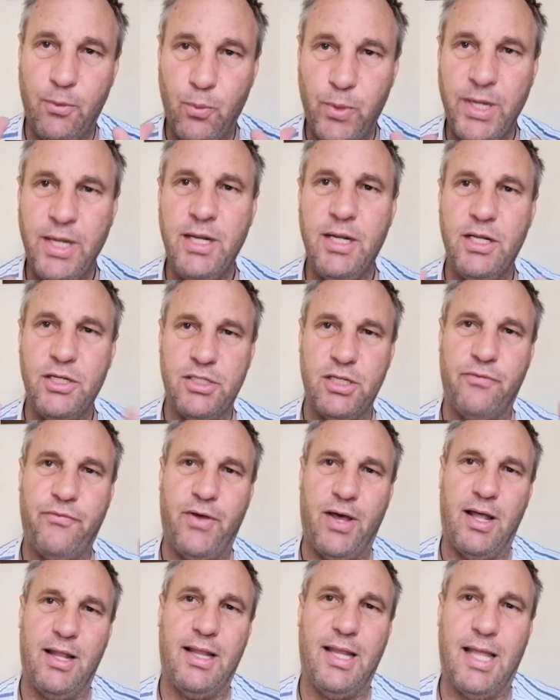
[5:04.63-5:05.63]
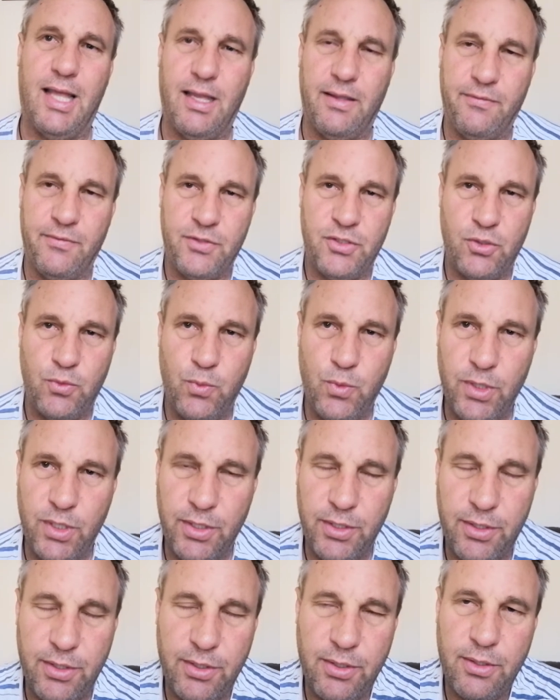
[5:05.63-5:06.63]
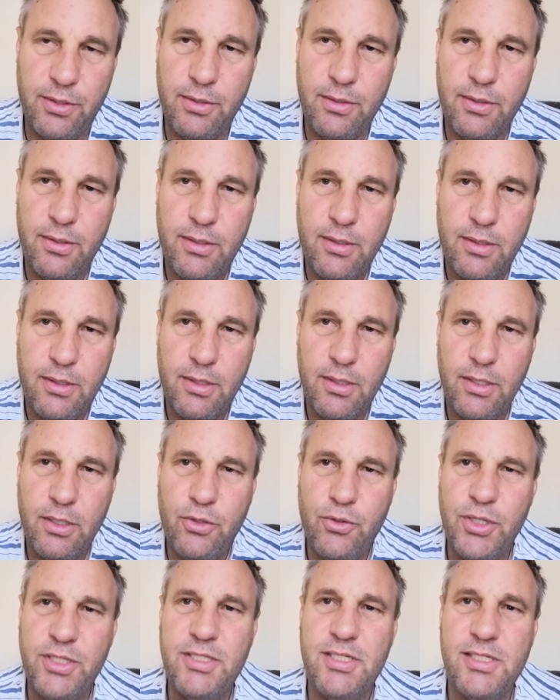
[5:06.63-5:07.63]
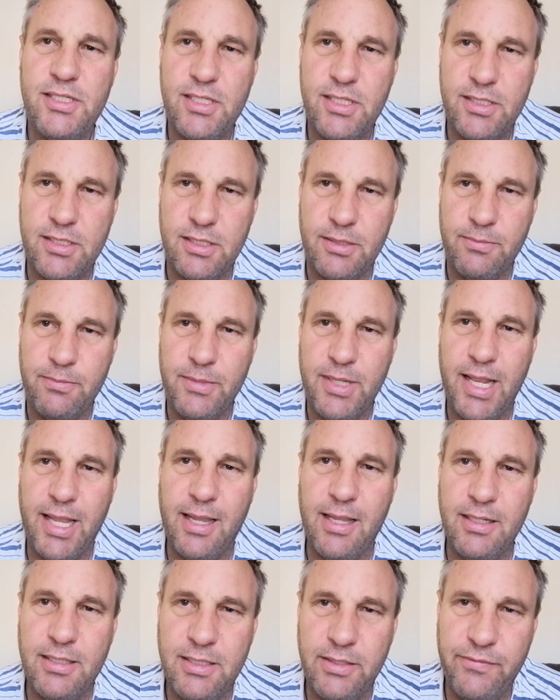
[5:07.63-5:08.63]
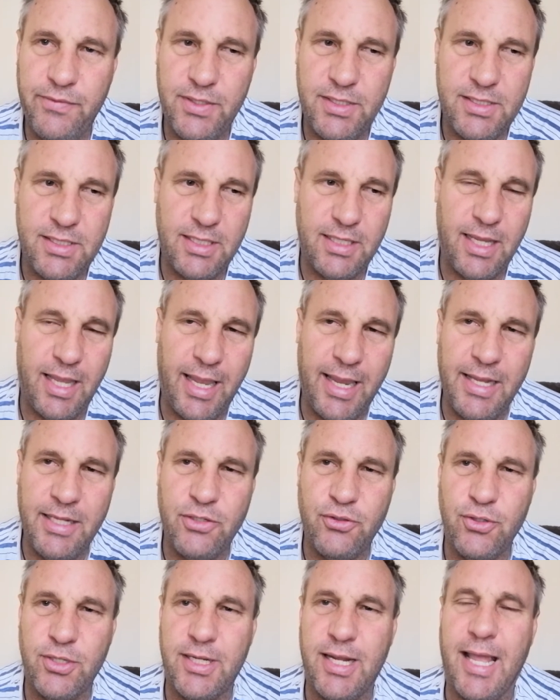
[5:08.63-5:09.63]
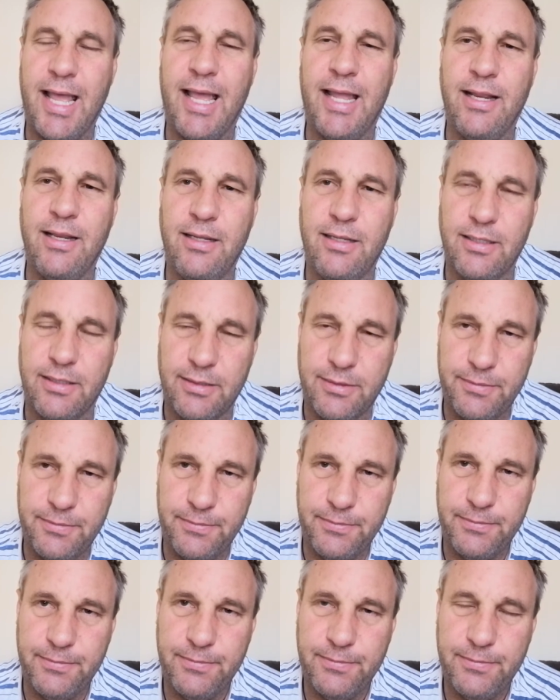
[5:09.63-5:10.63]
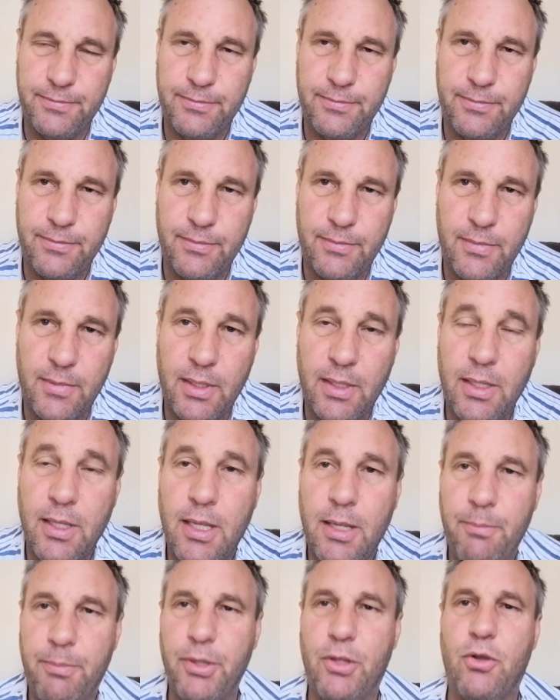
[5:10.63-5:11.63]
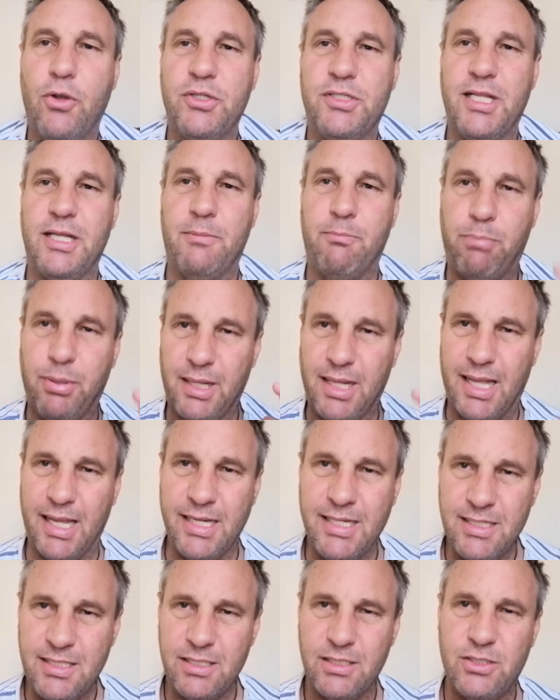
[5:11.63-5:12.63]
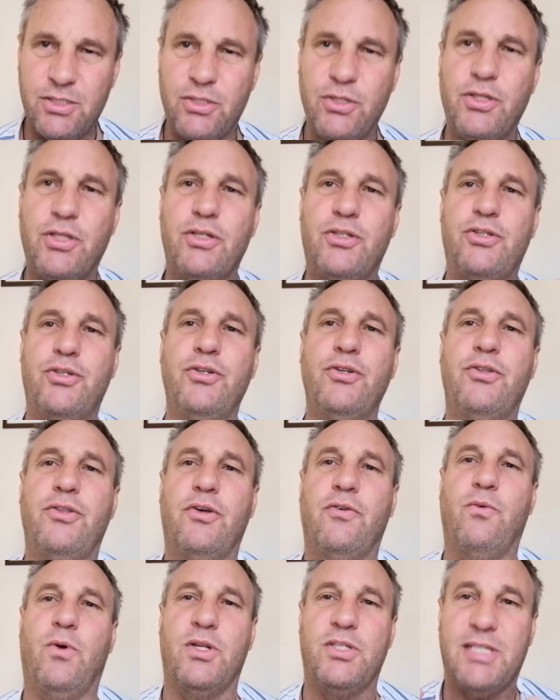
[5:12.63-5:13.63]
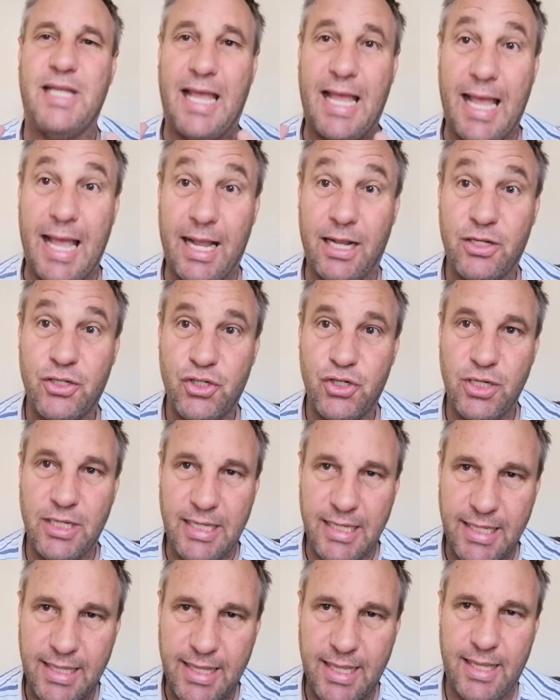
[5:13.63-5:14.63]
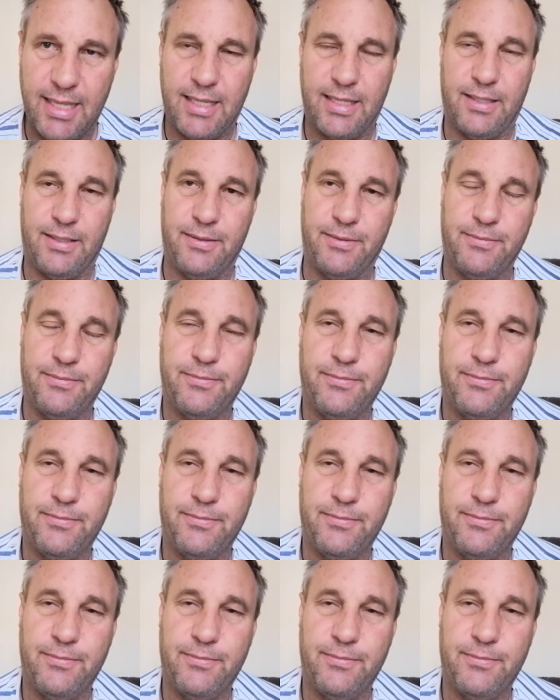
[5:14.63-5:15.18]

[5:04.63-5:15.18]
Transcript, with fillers: the windows of our lives with criticism, negativity, hatred, anger, because it blinds us to the truth of what's actually there.